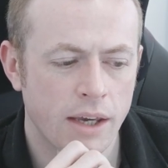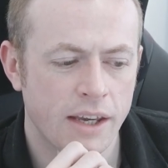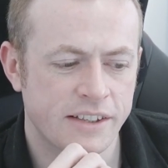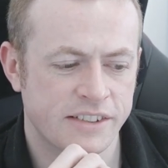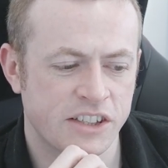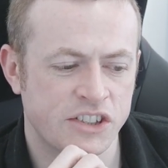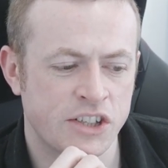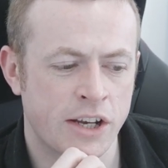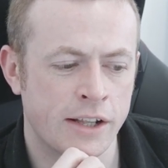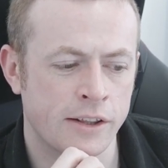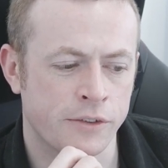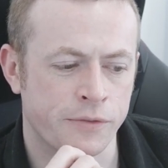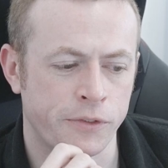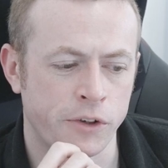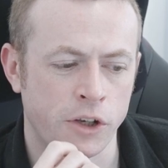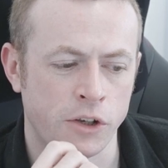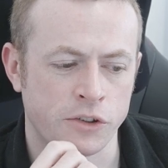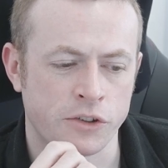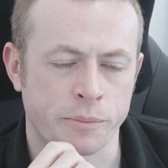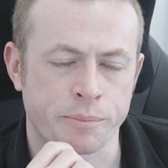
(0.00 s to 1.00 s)
It's a chance for
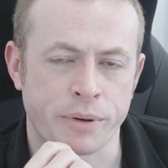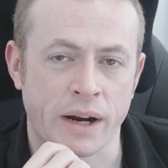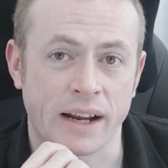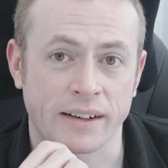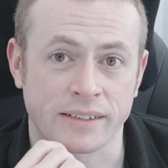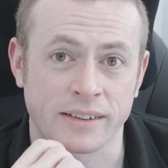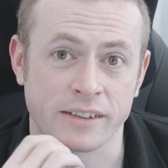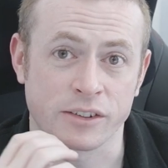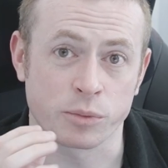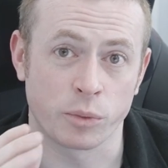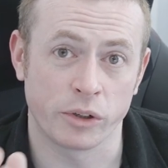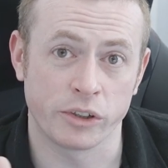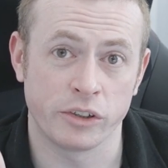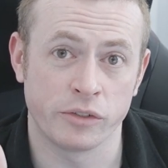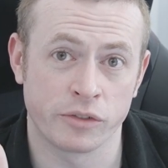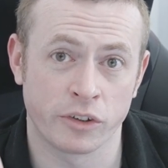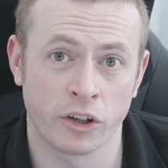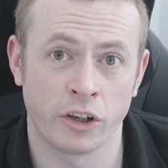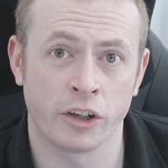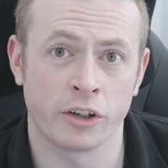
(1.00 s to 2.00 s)
you to practice what
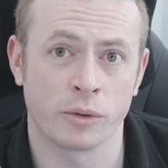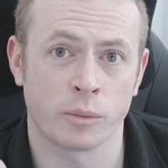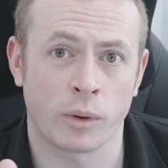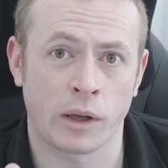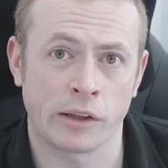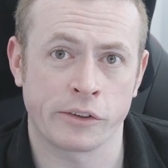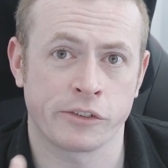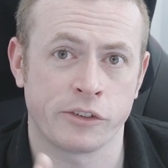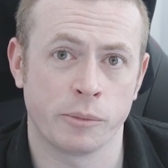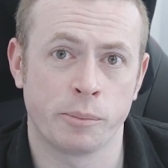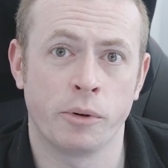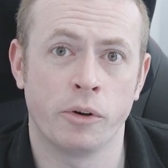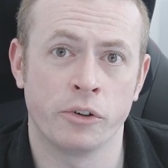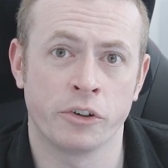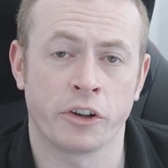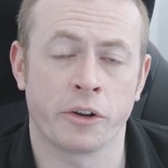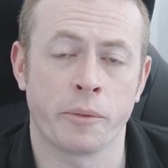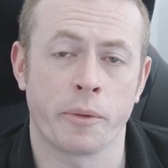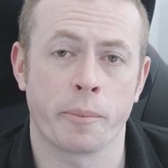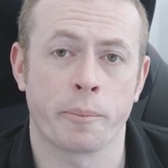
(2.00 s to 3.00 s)
you've learned whilst you're put
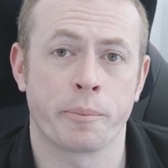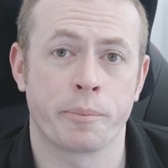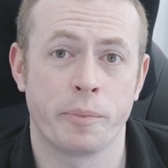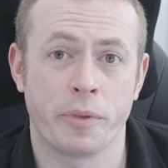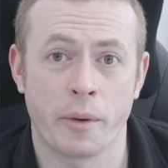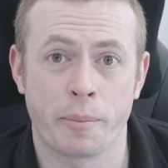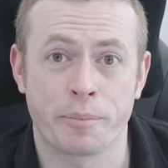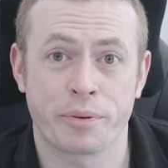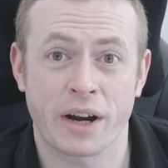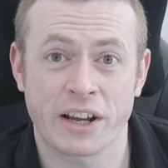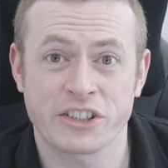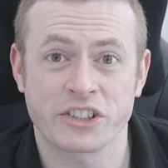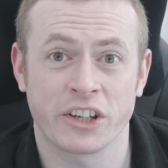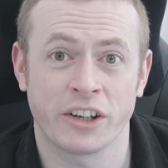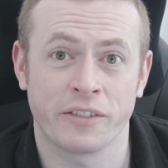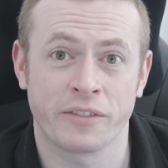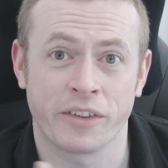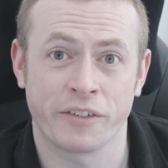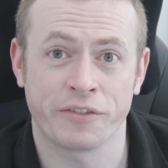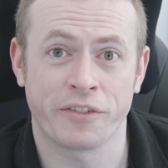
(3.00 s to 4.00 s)
under the, the pressure
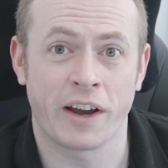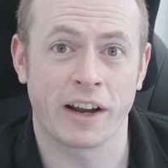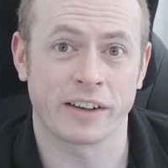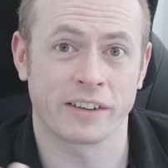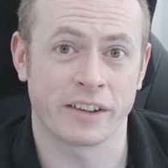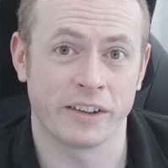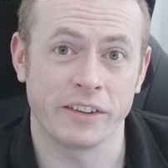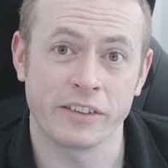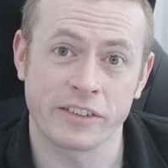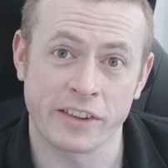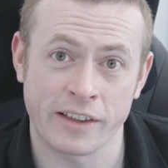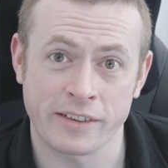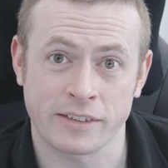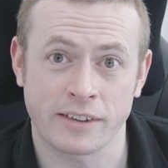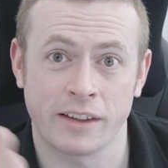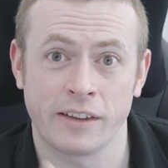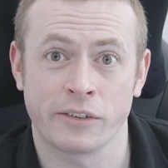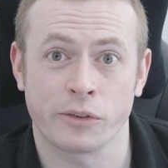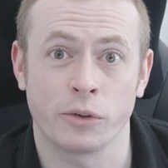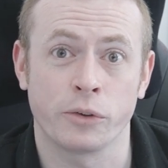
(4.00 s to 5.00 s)
of the fact that
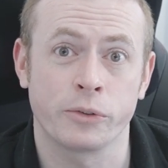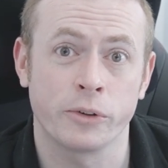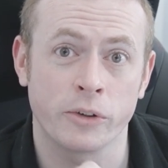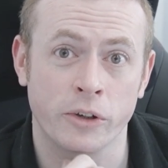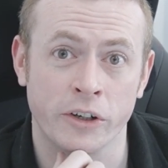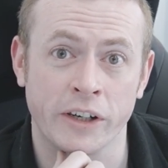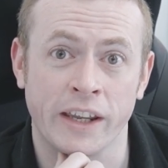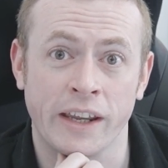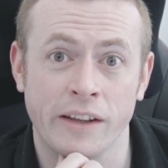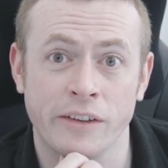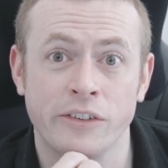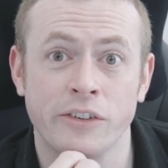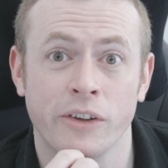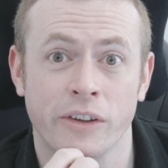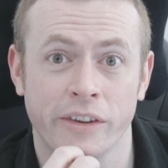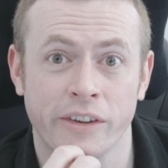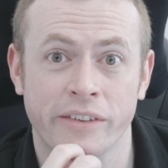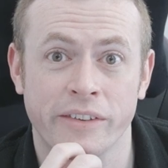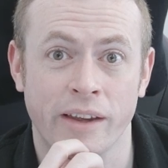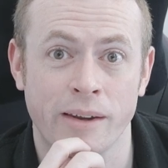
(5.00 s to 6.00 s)
sensei is also going to hit you
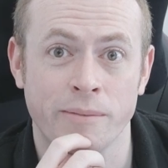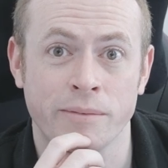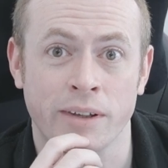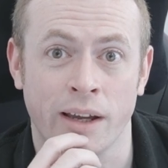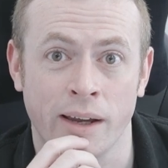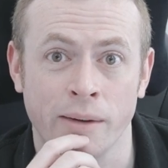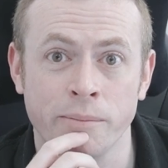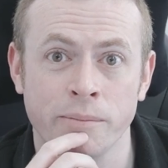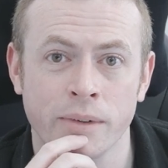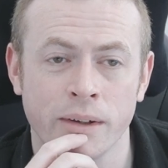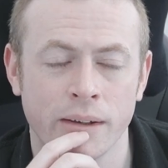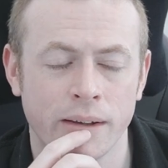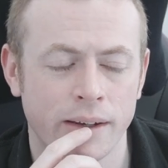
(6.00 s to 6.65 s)
at the same time.